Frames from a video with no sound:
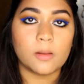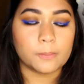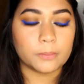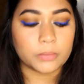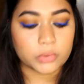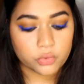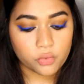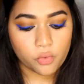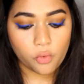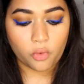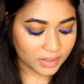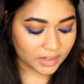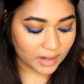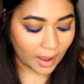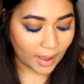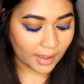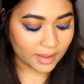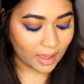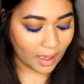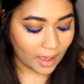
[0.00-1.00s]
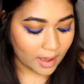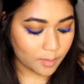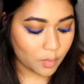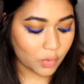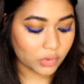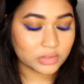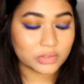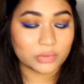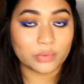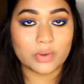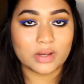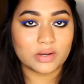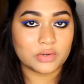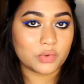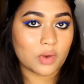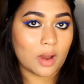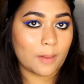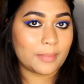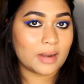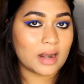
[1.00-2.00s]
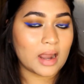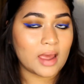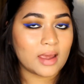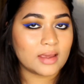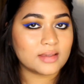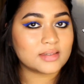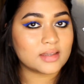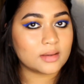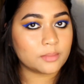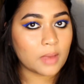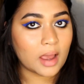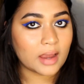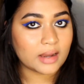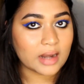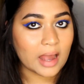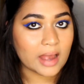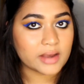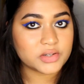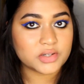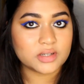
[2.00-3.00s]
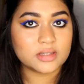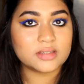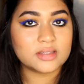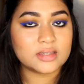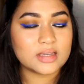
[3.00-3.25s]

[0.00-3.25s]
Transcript: blue, but I am also going to apply some eyelashes.